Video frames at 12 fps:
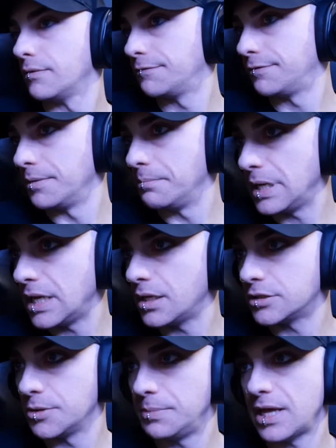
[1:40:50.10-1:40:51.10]
for
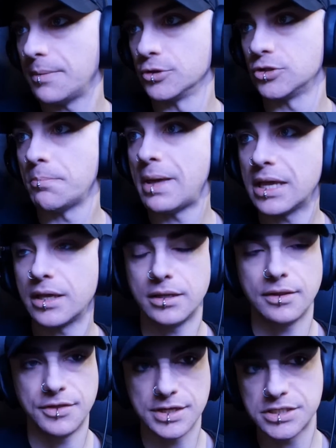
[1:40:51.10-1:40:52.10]
me to be able to make
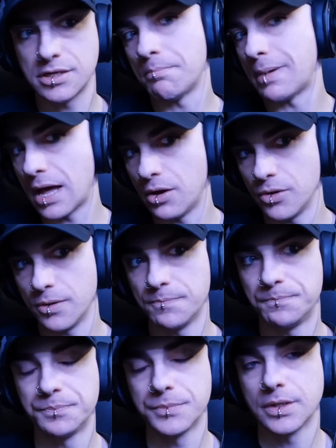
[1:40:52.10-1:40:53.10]
this amount
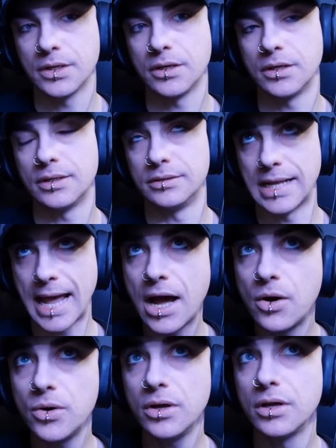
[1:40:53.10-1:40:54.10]

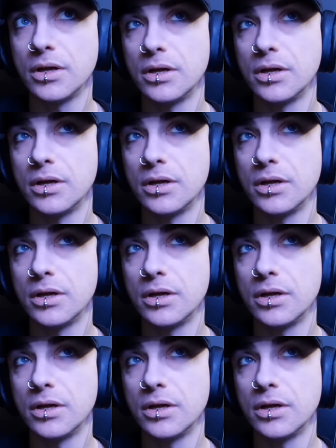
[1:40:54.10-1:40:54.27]
now,